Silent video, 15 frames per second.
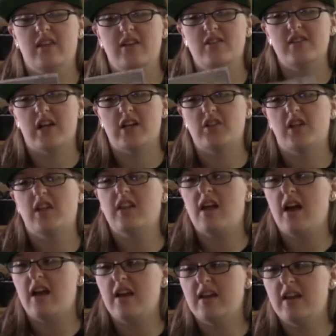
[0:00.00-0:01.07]
there's actually a
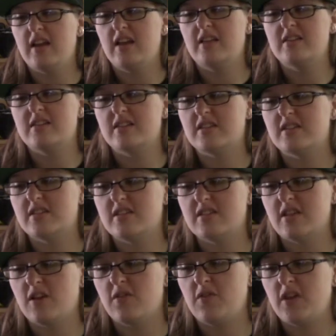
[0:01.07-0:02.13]
line in Sins
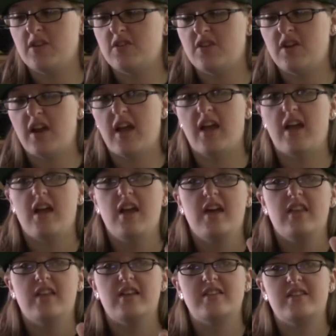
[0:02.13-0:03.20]
of Yesterday
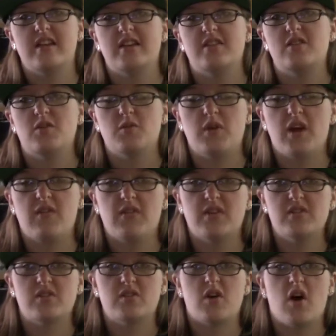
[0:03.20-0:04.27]
that says "The
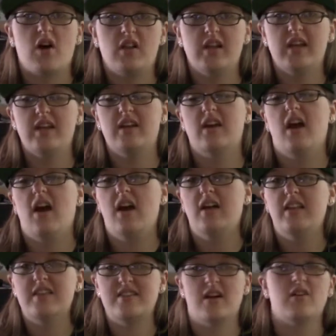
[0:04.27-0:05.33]
Raven's Calling."
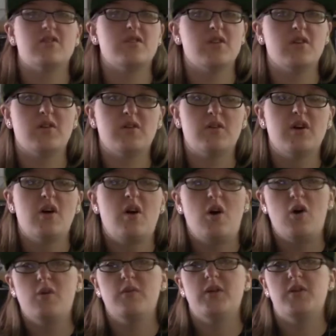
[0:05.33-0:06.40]
That's also
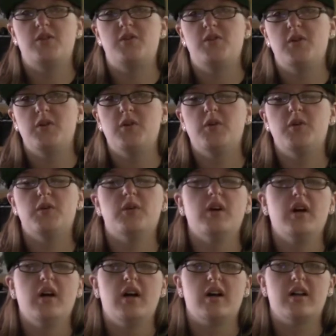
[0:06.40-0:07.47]
homage to
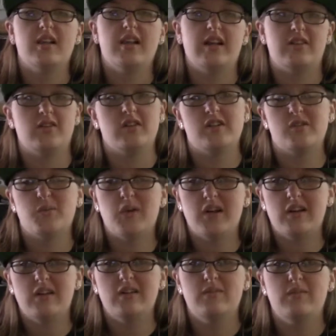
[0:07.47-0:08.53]
Collector as
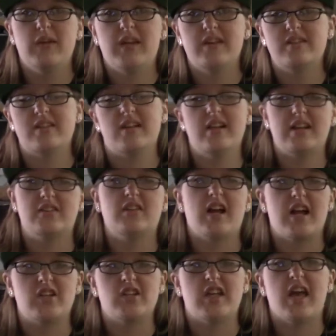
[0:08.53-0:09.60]
well, because Collector
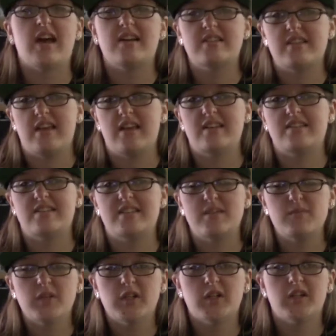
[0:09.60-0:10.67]
actually has a
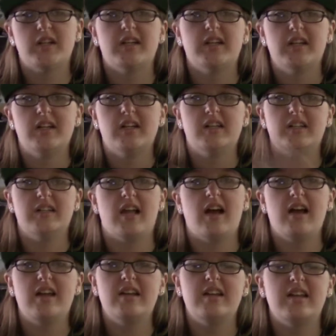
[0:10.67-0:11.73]
similar
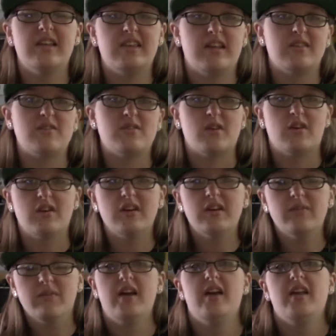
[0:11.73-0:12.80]
line in that
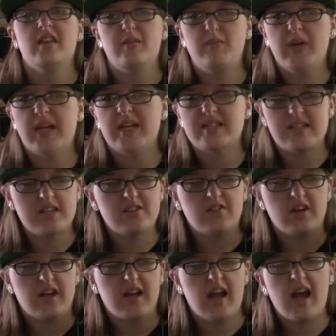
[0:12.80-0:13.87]
song. The biggest
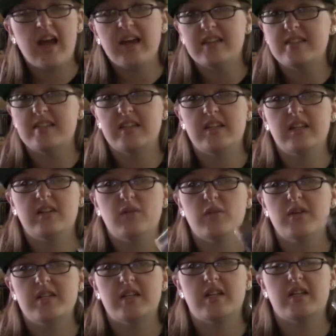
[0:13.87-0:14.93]
Easter egg I had seen
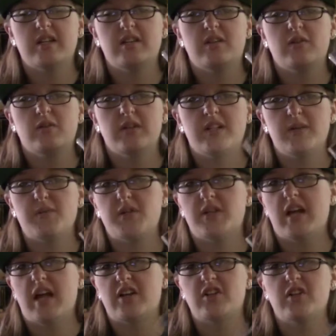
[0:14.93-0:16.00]
was in Redemption.
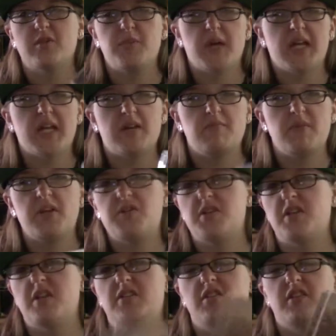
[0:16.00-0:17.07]
Actually, the band had
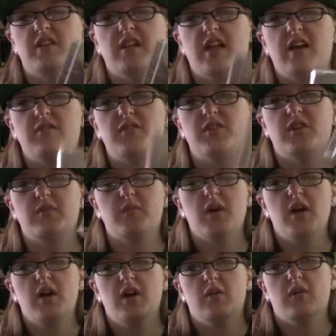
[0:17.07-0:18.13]
mentioned it during the live stream
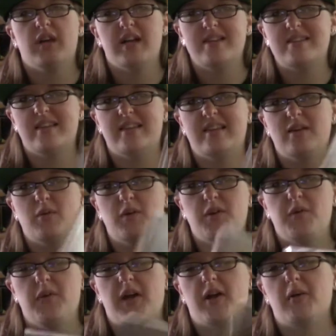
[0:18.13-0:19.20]
when I said that
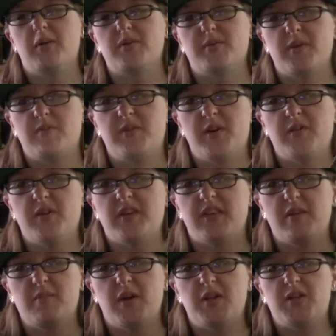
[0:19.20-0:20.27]
Widowmaker was my favorite.
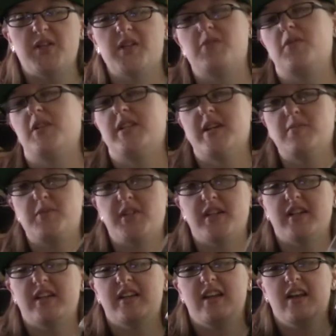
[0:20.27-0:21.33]
They mentioned in
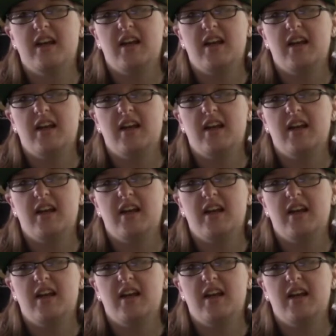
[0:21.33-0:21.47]
Redemption,